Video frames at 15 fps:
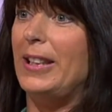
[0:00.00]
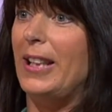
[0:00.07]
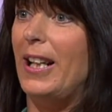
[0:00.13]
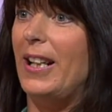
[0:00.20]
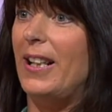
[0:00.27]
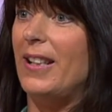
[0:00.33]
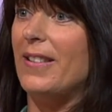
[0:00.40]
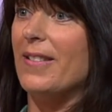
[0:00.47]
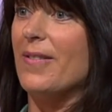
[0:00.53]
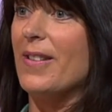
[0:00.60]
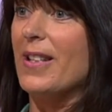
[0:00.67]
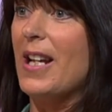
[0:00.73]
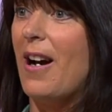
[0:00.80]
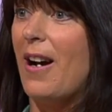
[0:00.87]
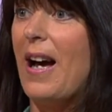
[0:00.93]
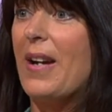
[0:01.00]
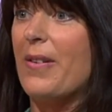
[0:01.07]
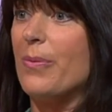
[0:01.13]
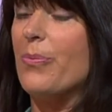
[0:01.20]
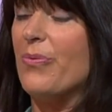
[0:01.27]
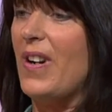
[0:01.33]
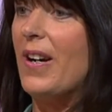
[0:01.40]
uh, yeah, I had a
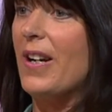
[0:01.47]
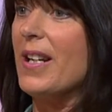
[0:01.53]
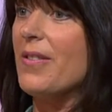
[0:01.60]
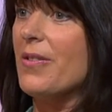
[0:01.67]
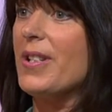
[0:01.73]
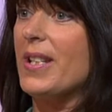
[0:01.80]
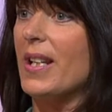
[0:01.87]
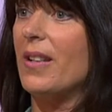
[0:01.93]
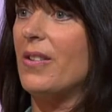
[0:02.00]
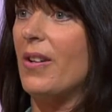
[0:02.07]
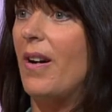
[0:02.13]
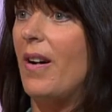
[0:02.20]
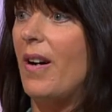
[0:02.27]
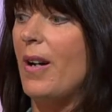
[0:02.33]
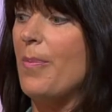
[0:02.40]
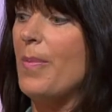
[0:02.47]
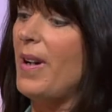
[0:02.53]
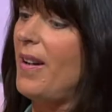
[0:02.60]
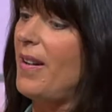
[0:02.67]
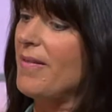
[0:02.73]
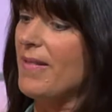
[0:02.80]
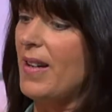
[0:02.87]
very interesting time.
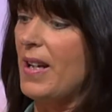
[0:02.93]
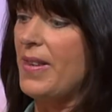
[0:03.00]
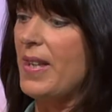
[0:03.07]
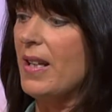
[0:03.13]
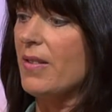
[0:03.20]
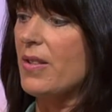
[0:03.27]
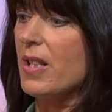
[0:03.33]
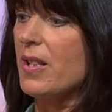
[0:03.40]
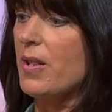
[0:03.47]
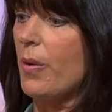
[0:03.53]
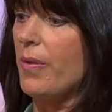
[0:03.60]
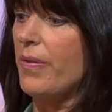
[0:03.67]
I think just sort